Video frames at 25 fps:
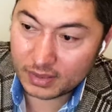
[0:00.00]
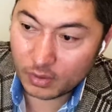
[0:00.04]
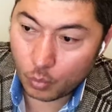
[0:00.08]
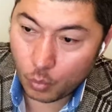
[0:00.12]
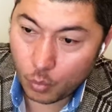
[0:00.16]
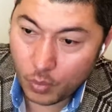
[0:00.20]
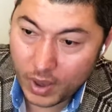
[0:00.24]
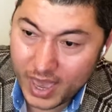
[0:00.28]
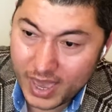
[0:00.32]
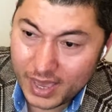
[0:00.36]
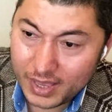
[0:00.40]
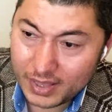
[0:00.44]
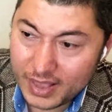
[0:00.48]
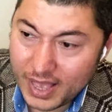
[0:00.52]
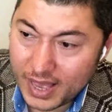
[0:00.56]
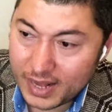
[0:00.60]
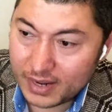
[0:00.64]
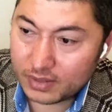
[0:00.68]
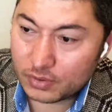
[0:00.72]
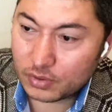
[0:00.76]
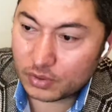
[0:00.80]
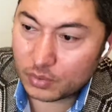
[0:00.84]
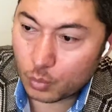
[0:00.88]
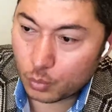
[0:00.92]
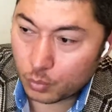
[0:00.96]
the way that
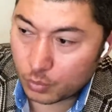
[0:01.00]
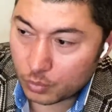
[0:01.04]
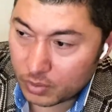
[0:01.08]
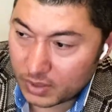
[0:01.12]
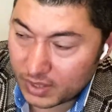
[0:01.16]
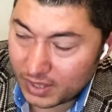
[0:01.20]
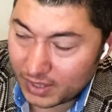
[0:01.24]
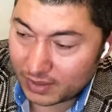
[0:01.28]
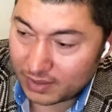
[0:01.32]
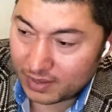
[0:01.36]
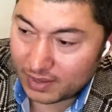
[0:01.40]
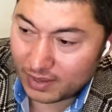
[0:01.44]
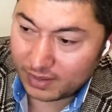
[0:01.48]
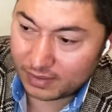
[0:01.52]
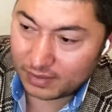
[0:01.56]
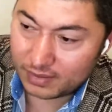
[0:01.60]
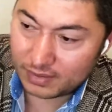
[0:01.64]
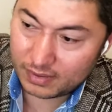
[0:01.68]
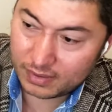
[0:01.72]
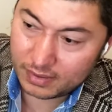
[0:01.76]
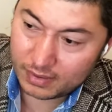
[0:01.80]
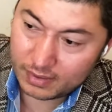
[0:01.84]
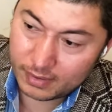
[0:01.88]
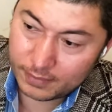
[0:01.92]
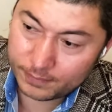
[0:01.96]
it, it,
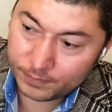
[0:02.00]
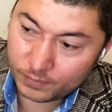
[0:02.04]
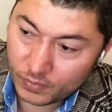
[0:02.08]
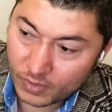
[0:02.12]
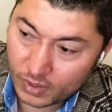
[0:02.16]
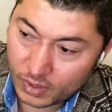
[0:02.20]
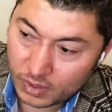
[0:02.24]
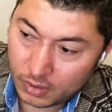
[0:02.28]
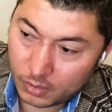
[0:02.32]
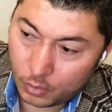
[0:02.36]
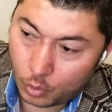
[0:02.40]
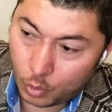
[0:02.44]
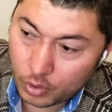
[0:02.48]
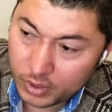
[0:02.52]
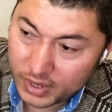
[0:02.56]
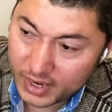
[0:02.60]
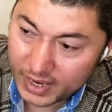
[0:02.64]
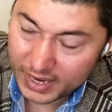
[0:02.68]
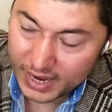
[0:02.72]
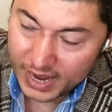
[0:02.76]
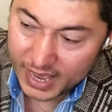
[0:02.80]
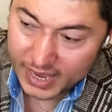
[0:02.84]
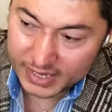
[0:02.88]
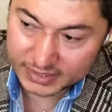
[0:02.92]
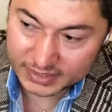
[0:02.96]
it
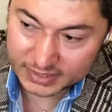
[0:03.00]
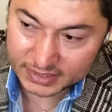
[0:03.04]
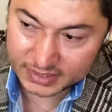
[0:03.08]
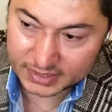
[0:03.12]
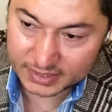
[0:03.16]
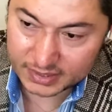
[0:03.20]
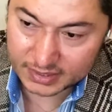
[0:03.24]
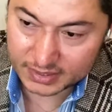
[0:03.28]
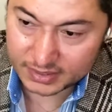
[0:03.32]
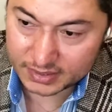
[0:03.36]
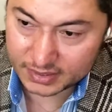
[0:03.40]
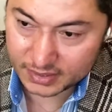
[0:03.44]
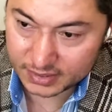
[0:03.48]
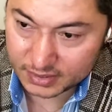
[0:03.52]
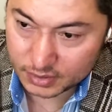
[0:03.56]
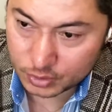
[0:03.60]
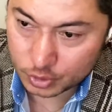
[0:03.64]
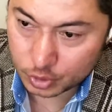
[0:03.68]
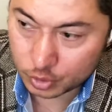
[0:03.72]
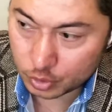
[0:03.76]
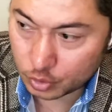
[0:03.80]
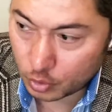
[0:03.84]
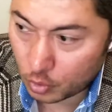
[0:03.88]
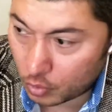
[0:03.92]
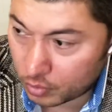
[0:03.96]
organizes this, it
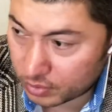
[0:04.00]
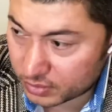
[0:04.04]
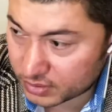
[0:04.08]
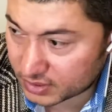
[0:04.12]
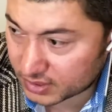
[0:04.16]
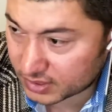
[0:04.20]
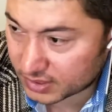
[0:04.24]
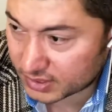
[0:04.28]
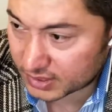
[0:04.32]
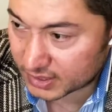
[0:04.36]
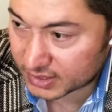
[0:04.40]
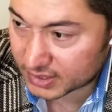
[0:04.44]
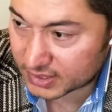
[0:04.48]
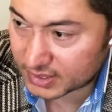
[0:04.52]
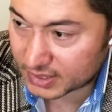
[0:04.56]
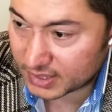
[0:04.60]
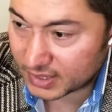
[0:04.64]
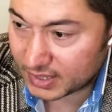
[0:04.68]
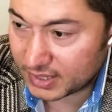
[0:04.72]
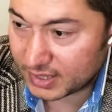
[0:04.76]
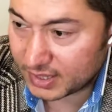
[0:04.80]
sorts this